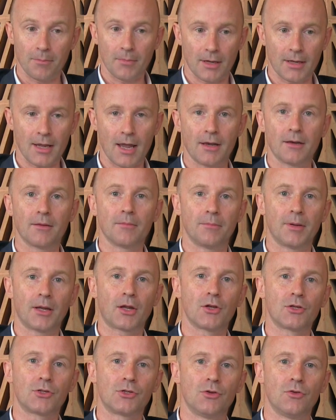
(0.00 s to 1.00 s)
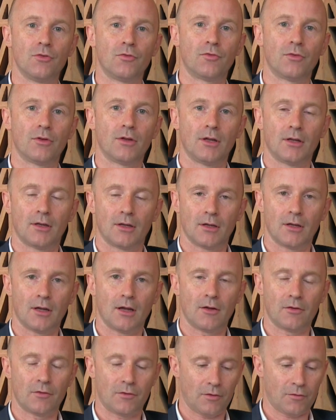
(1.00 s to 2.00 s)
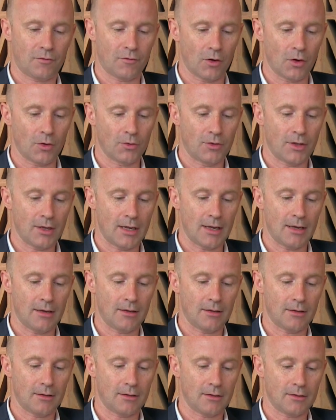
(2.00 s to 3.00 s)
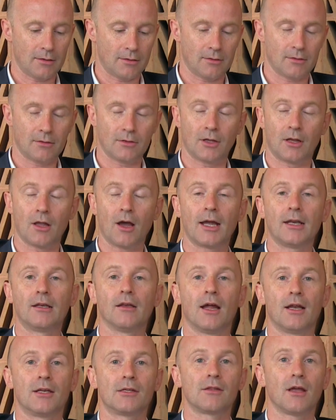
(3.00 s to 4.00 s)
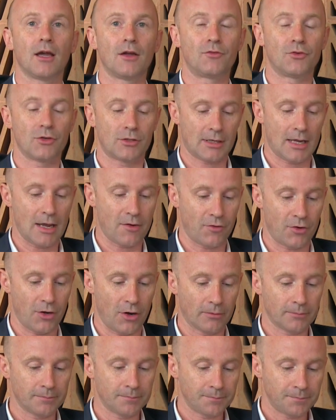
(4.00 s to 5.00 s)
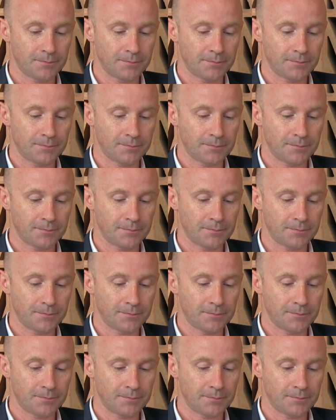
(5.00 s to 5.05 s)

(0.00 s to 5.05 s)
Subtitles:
Again, because you've followed the guidelines that I've just given you.